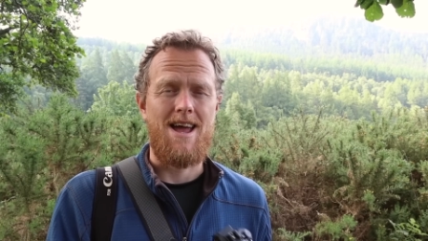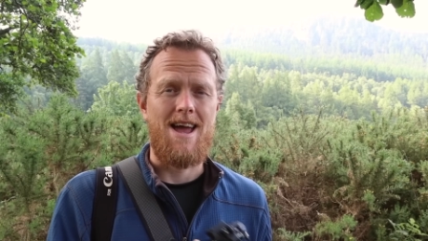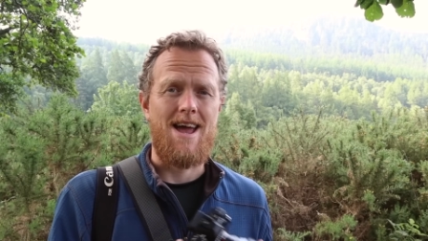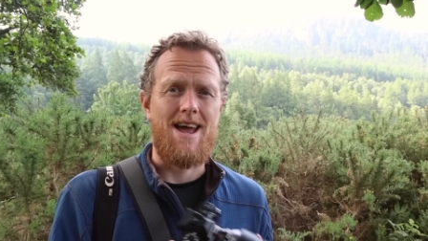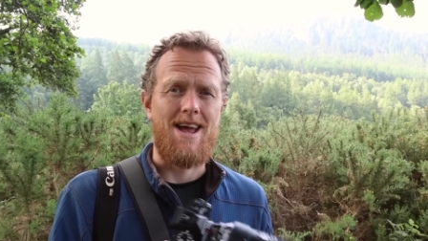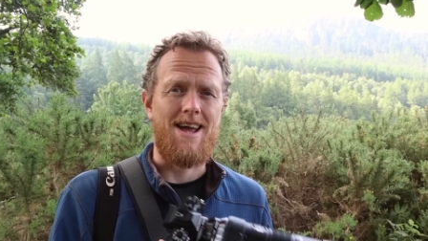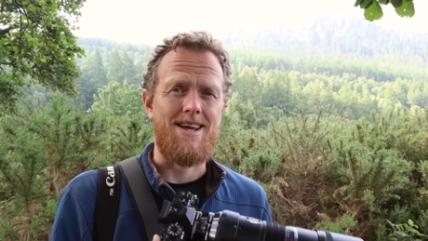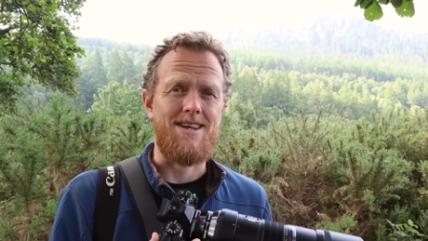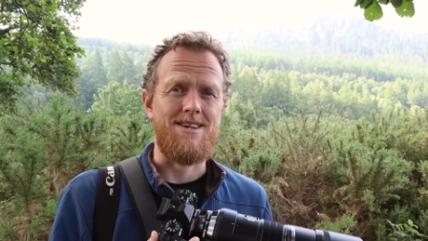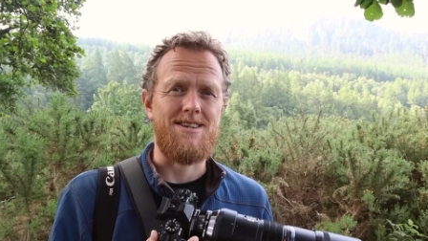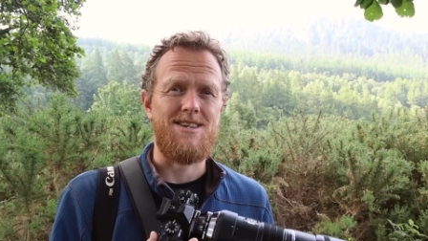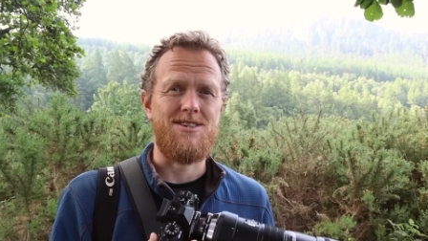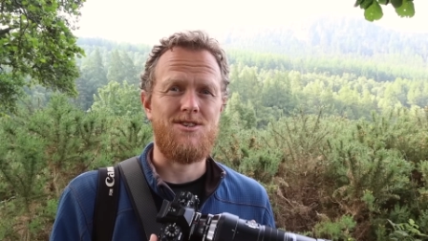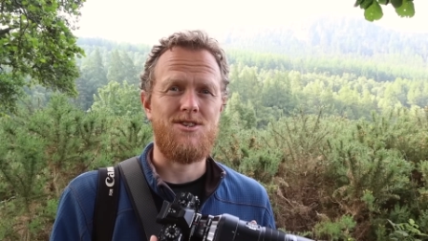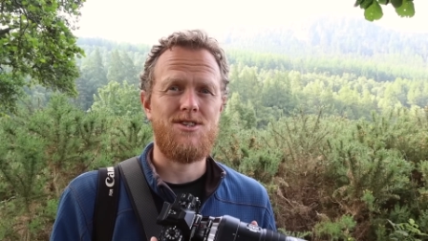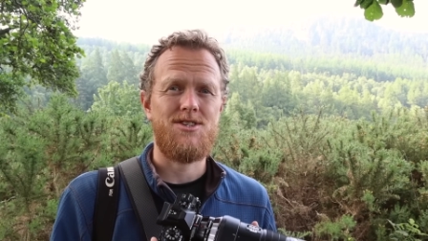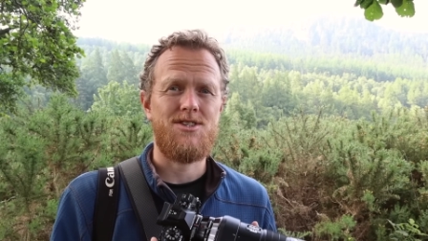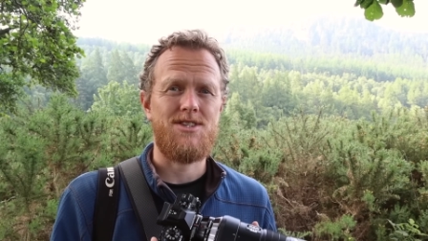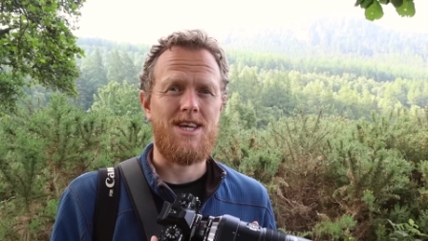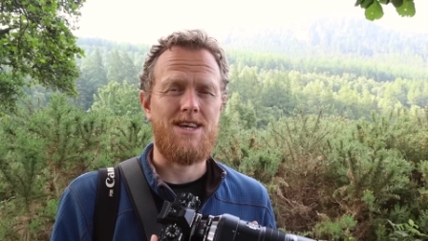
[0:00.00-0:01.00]
and it
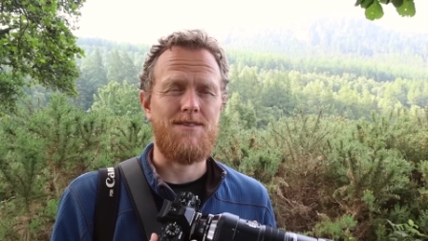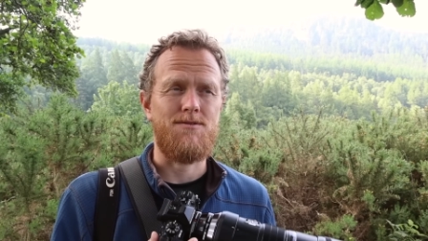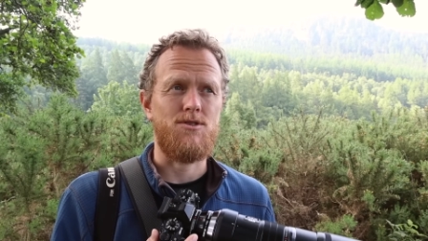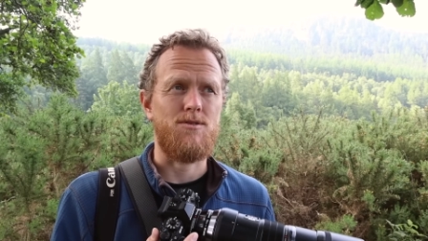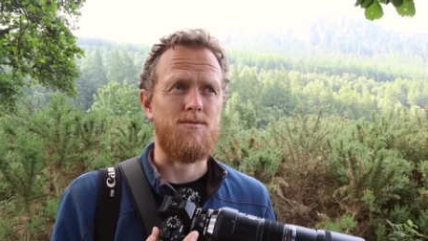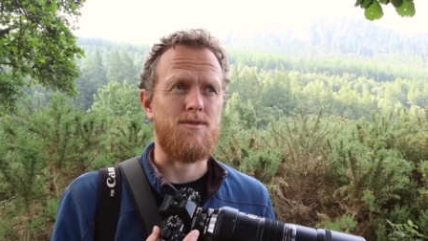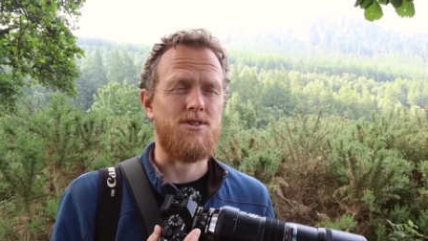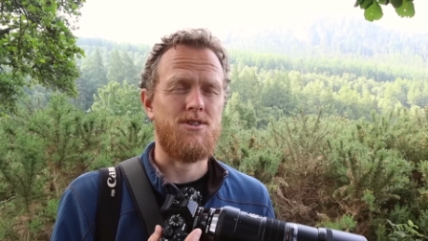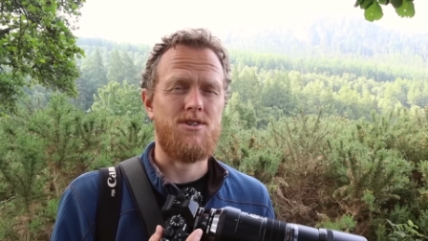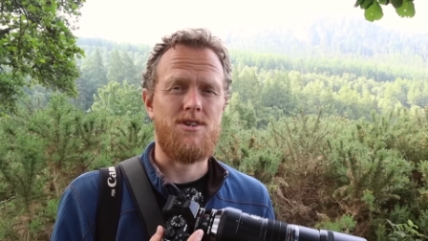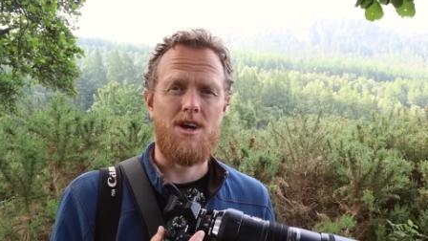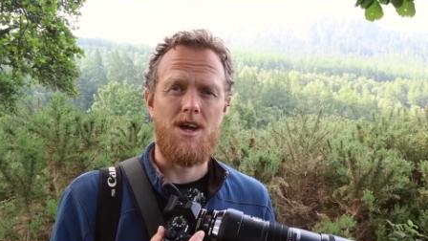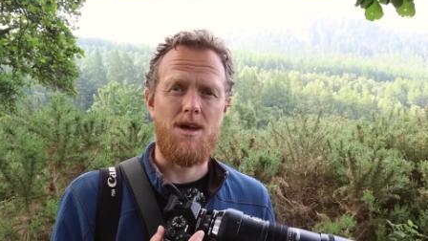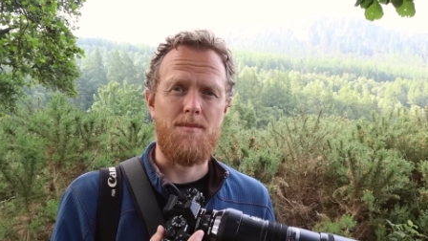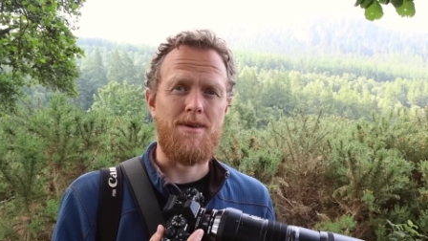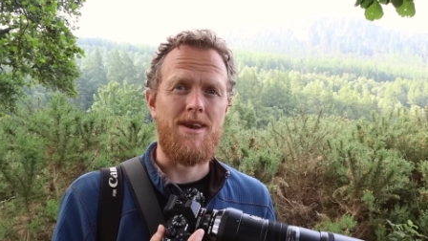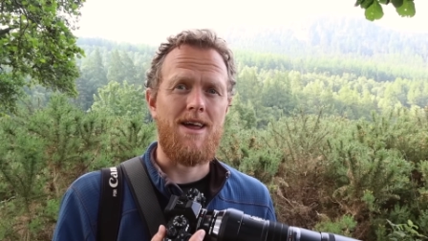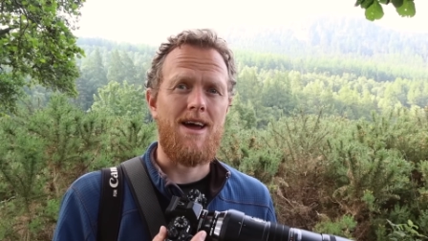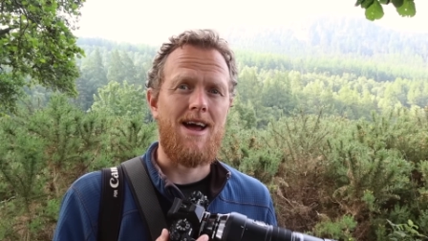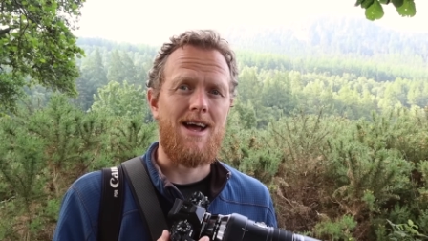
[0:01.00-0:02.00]
just saves so much
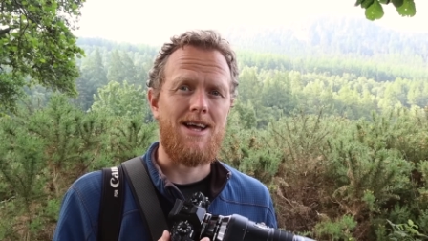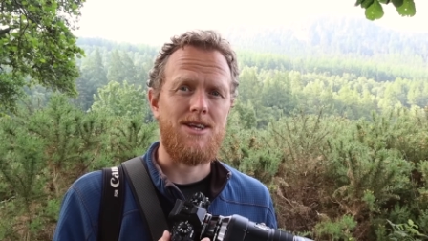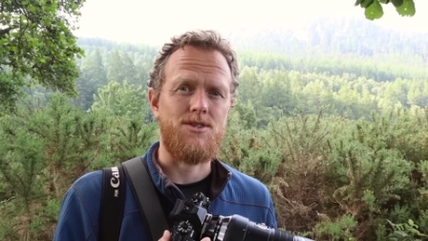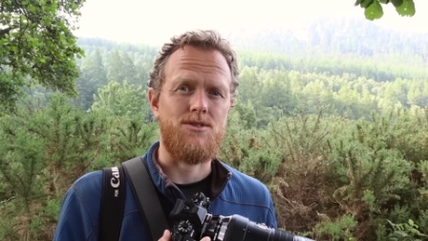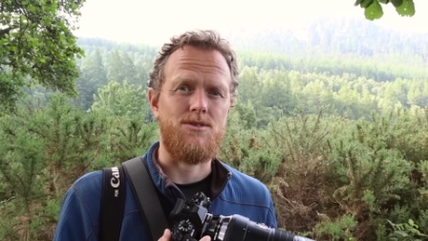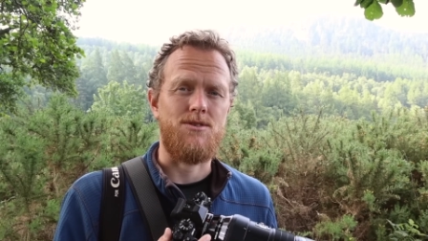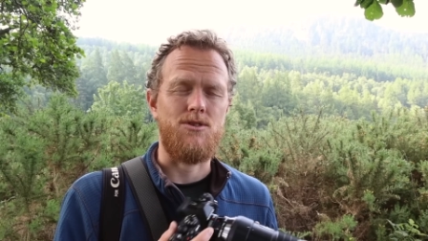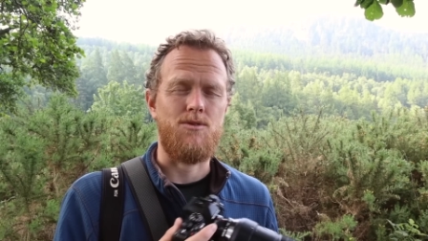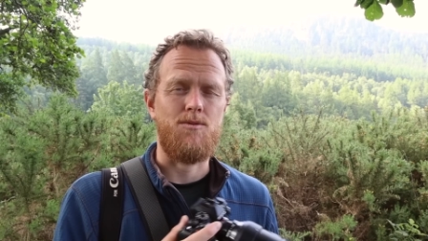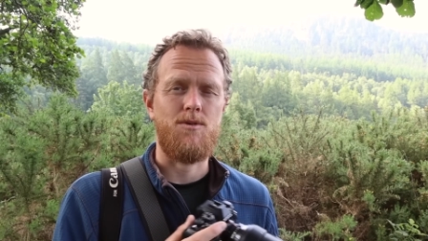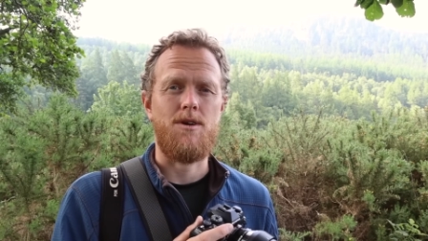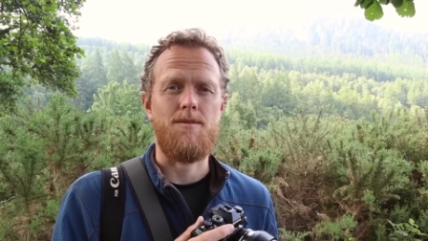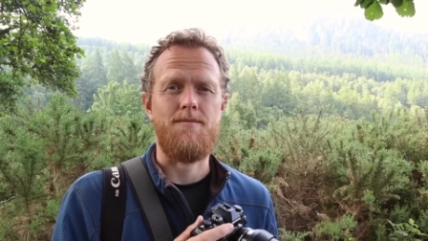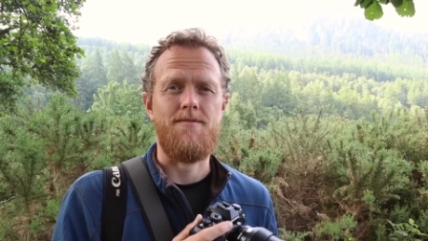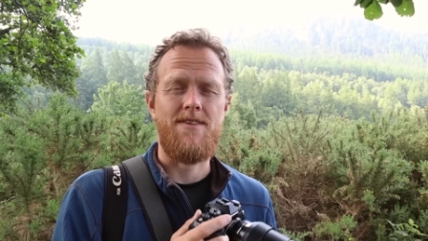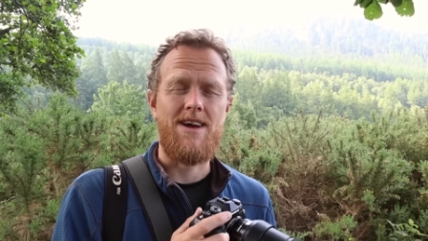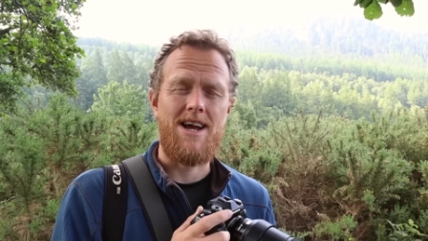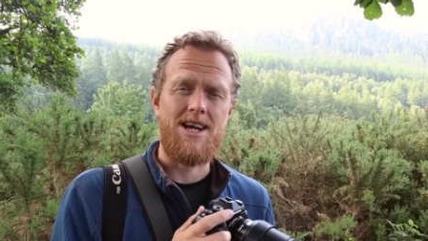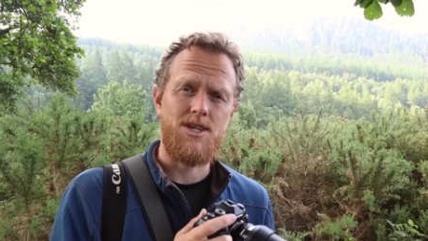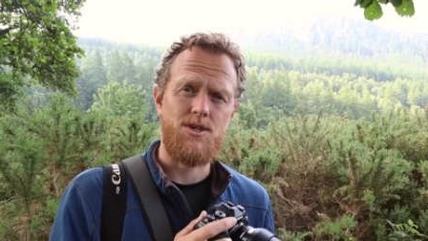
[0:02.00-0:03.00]
time and hassle. You come
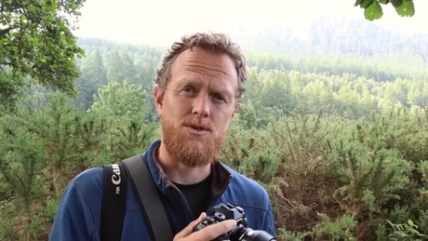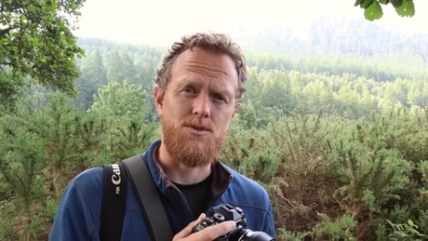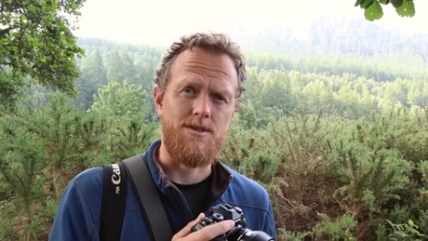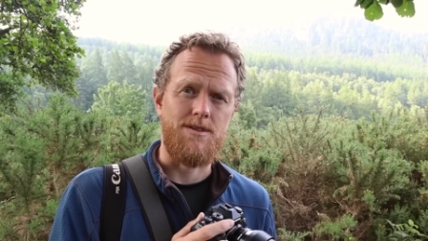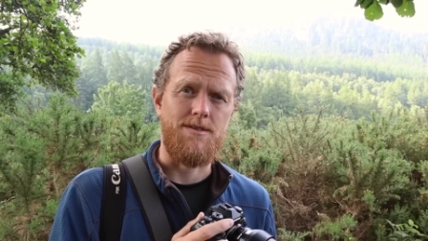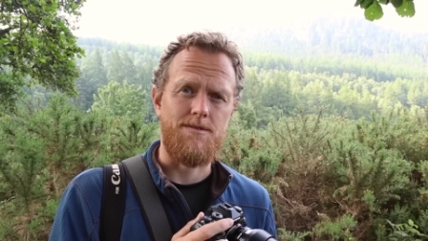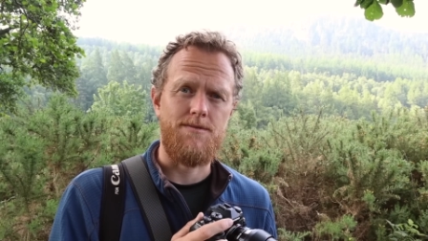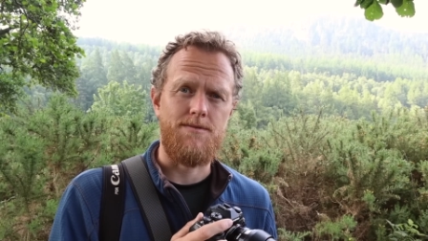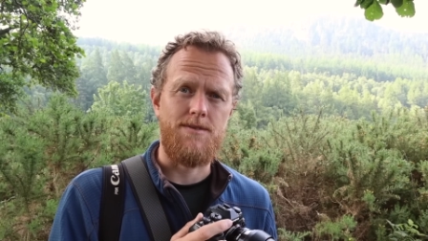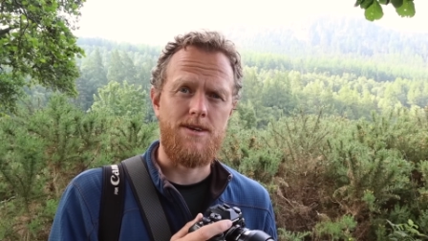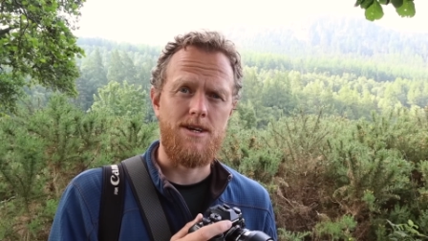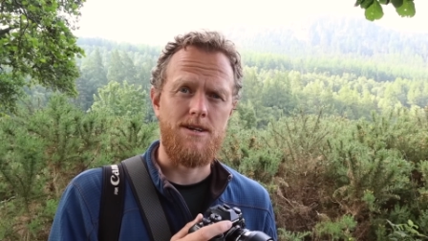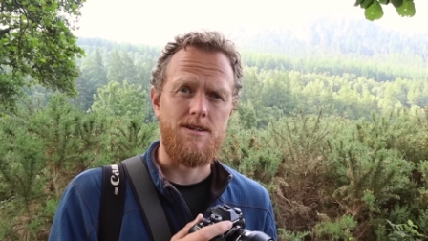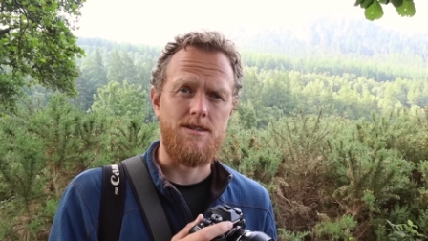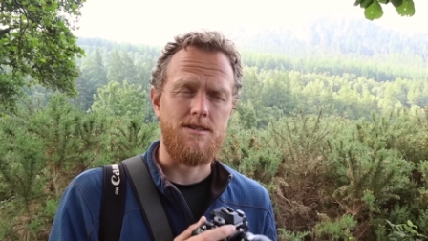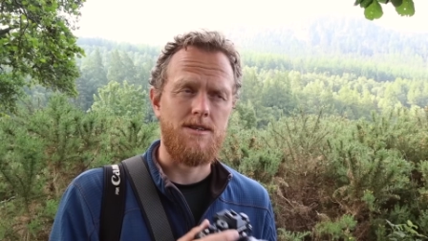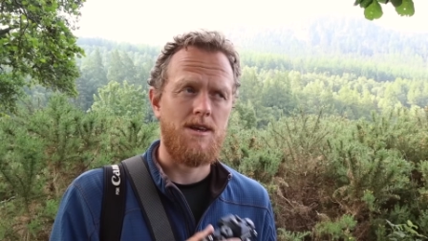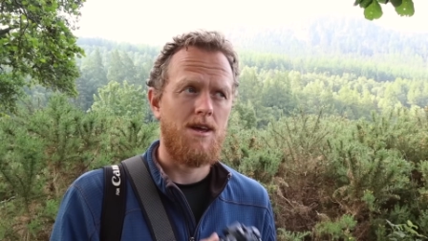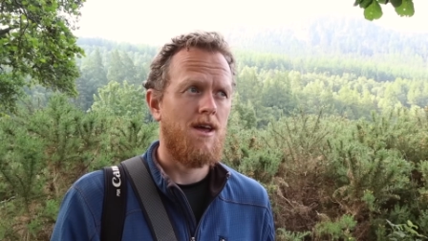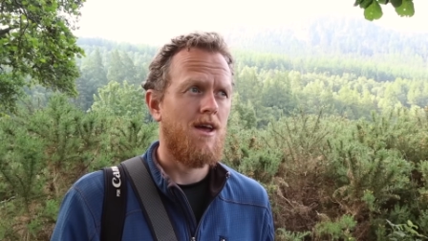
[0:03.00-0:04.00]
faster in the
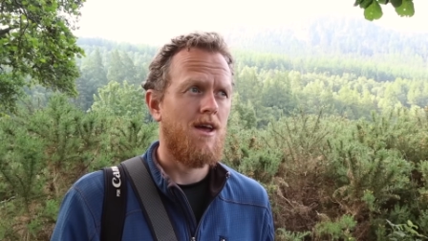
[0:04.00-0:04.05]
field.